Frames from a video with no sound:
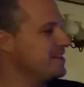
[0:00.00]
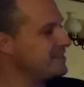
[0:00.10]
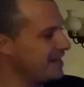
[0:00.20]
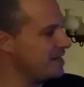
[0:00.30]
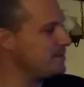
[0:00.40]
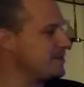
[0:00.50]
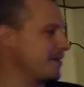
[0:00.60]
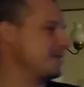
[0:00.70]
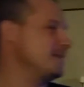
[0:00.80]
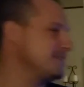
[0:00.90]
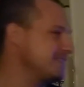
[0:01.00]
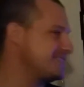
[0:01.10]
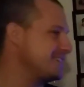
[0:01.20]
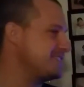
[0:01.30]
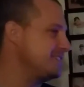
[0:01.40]
Tonight I'll be talking about the
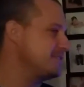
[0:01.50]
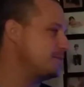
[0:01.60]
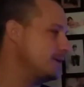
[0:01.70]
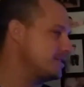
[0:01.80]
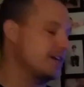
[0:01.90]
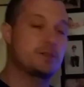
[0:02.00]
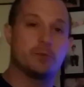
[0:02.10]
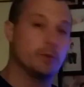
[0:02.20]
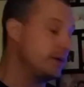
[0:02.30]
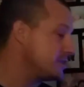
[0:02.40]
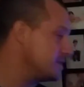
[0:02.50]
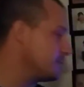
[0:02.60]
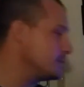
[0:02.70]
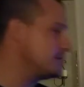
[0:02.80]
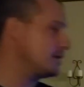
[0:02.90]
necessity of space exploration,
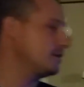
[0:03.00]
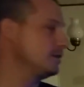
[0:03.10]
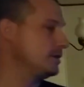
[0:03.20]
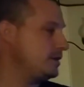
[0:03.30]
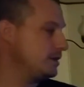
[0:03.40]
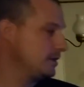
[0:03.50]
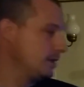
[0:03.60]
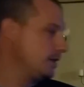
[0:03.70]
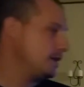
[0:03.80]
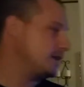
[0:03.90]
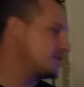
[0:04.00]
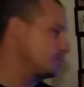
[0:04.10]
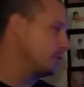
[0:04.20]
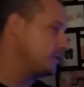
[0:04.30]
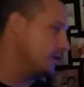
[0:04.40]
particularly
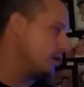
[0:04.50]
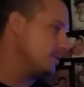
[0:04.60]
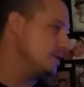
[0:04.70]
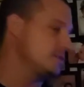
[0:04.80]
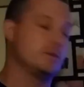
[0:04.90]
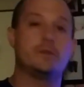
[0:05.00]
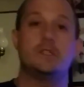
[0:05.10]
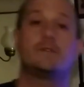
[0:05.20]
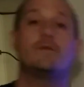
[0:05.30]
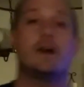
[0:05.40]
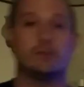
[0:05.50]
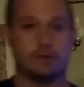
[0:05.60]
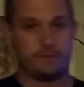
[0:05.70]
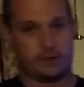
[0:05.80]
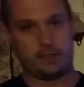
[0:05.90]
exploring the argument to increase
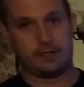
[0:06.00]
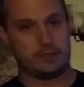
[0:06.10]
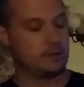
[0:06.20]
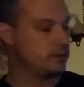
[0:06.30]
federal funding.